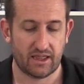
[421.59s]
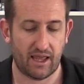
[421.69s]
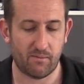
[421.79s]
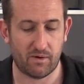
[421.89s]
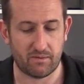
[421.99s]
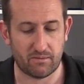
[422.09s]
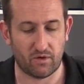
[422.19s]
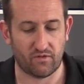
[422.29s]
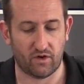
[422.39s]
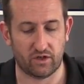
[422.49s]
Then when we
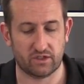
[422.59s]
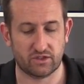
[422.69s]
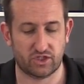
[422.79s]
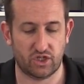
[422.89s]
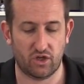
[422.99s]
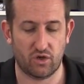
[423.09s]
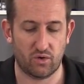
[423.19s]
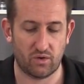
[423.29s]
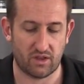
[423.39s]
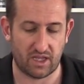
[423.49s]
move on
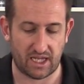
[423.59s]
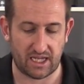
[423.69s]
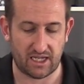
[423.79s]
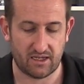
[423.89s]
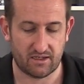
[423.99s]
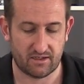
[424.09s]
to the